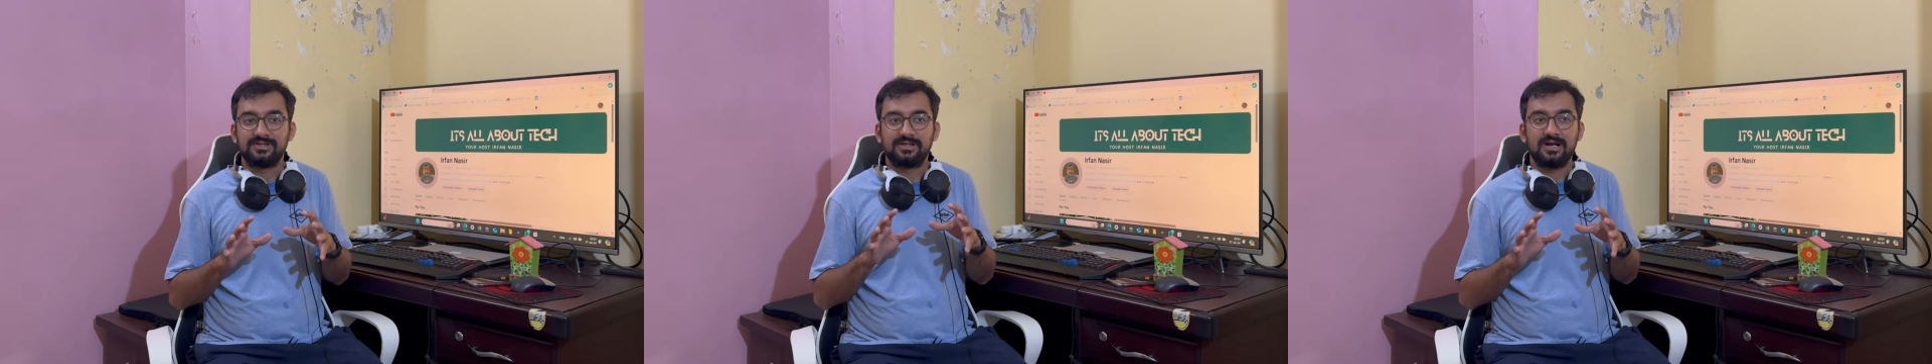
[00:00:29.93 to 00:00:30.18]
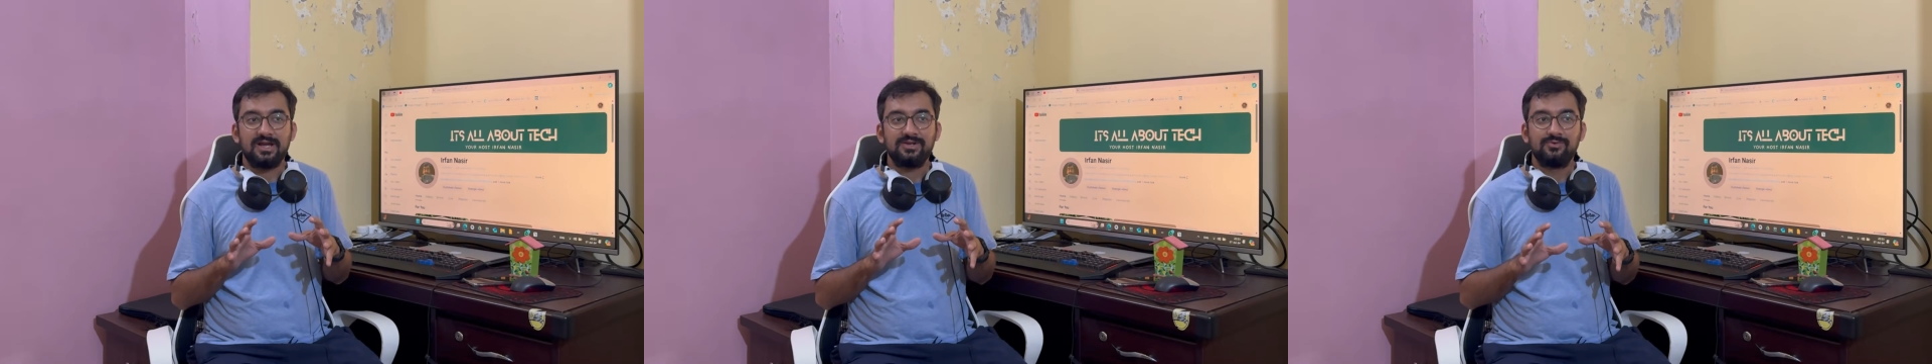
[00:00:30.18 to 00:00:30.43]
a
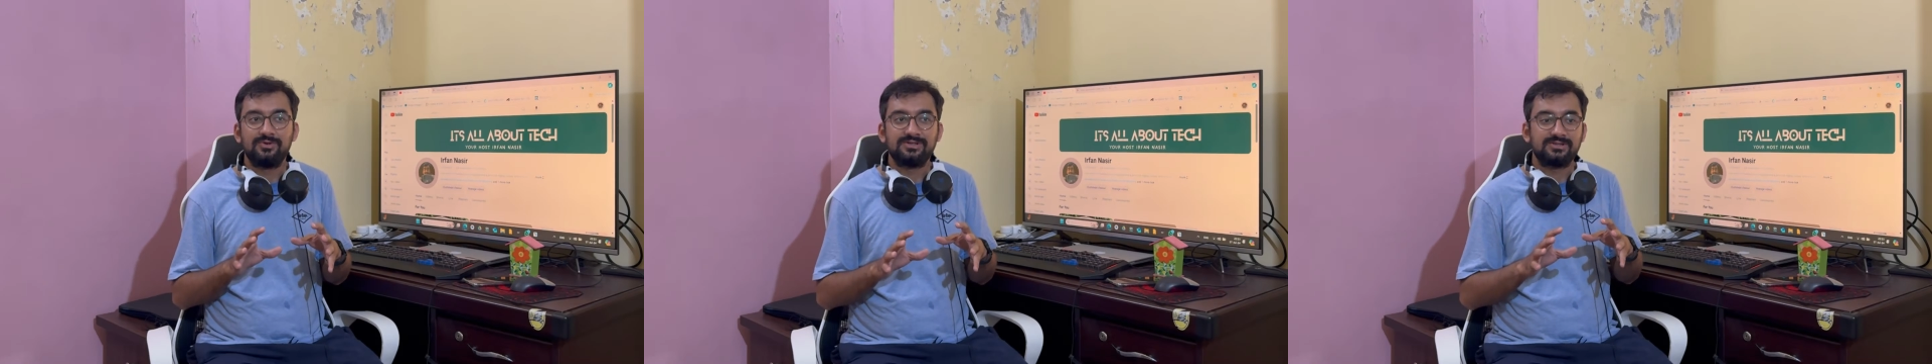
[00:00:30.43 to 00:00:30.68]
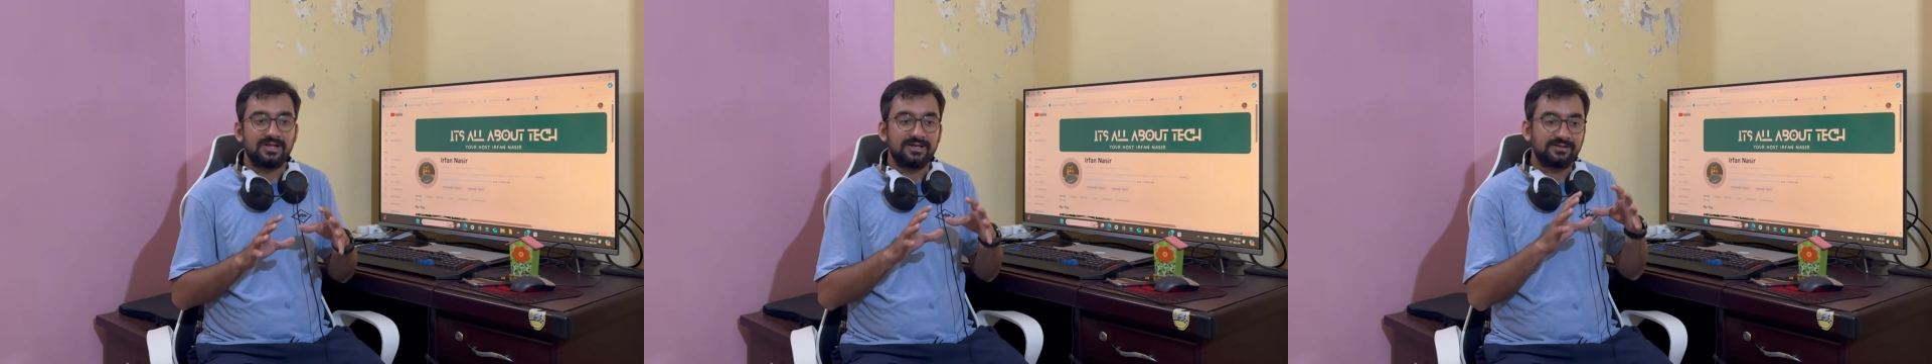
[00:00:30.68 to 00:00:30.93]
guy who
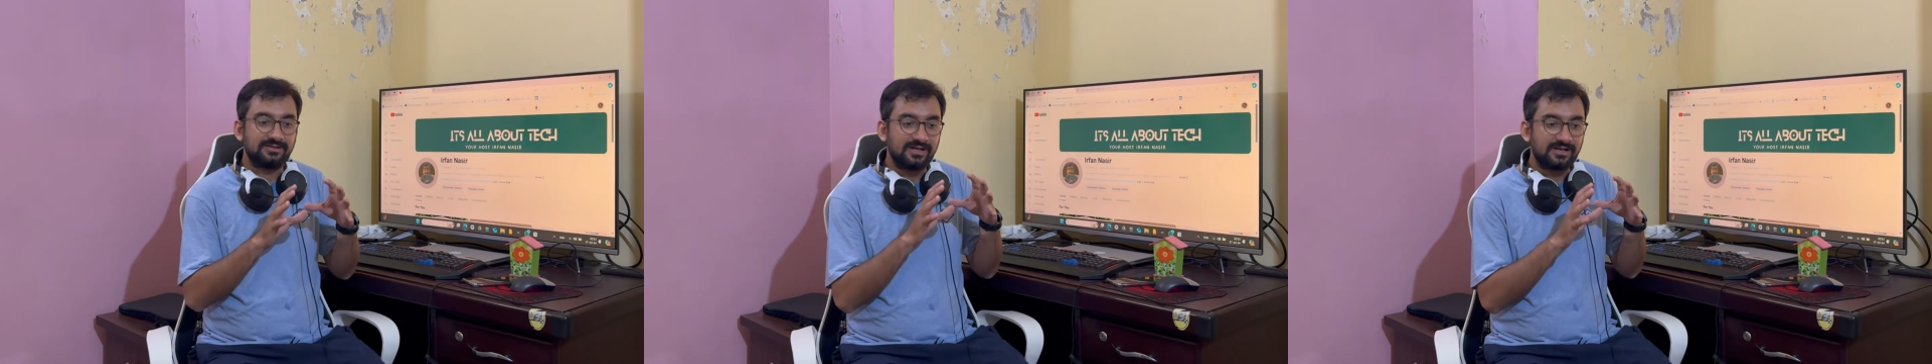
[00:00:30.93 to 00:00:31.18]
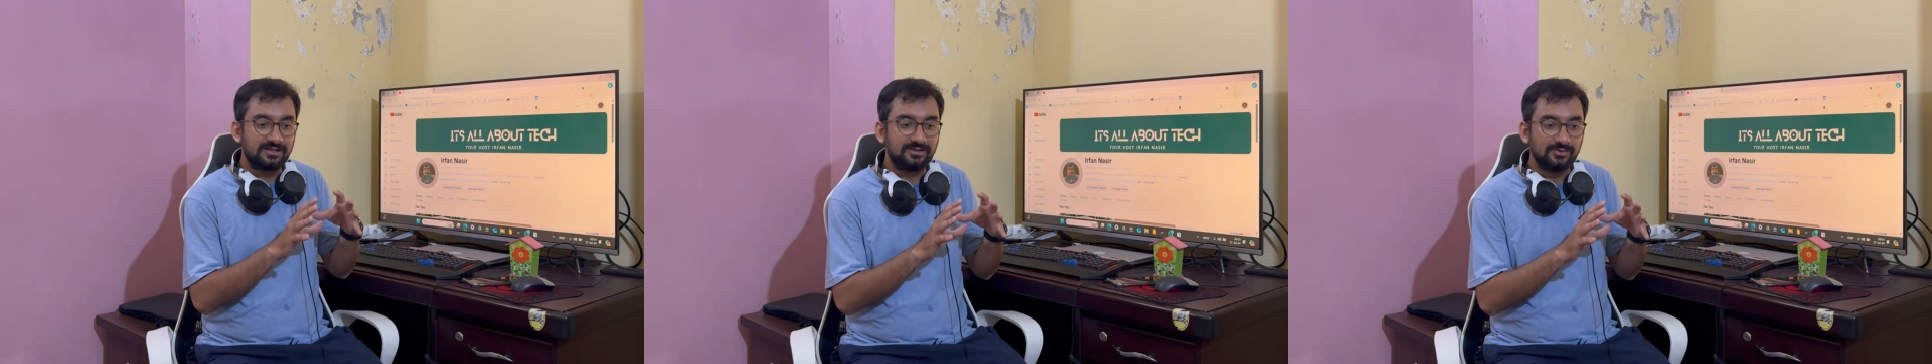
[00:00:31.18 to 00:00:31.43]
is like
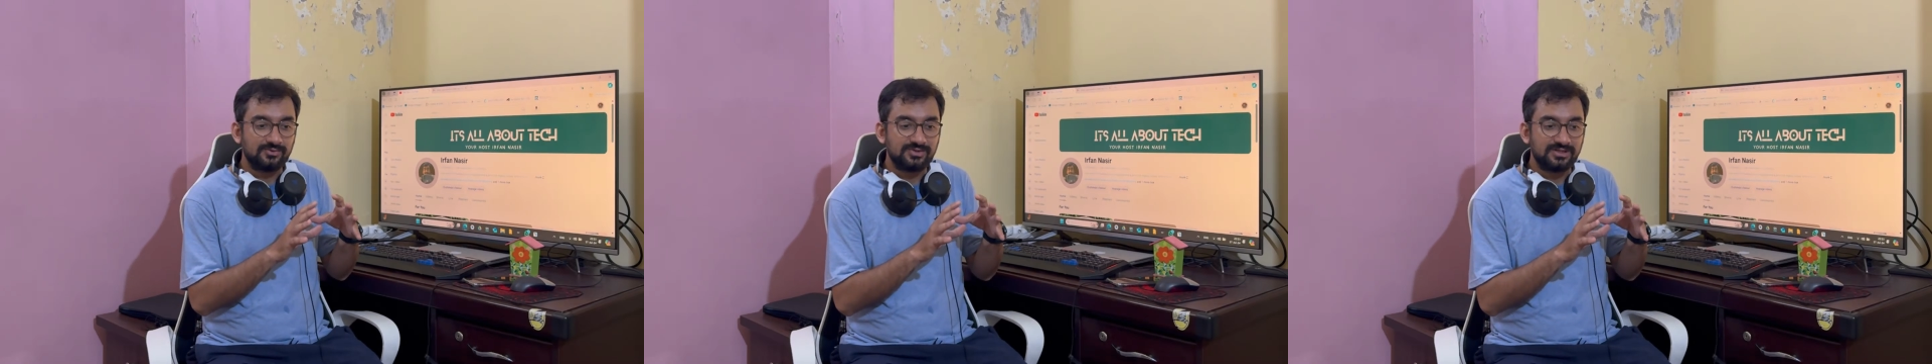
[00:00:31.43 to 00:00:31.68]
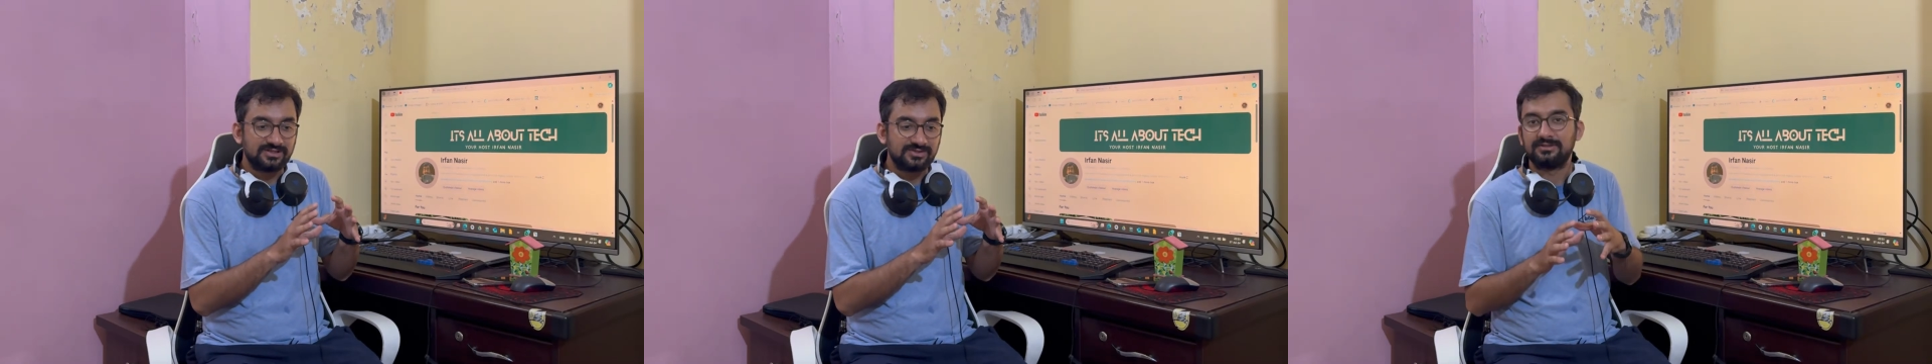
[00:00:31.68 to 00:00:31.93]
tech
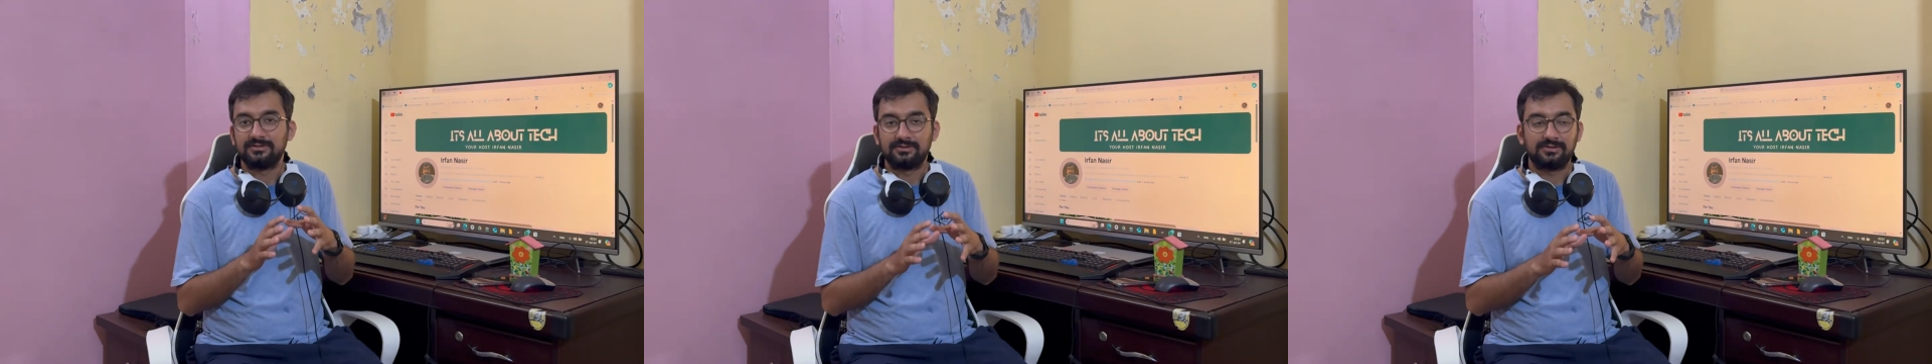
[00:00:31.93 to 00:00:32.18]
enthusiast who,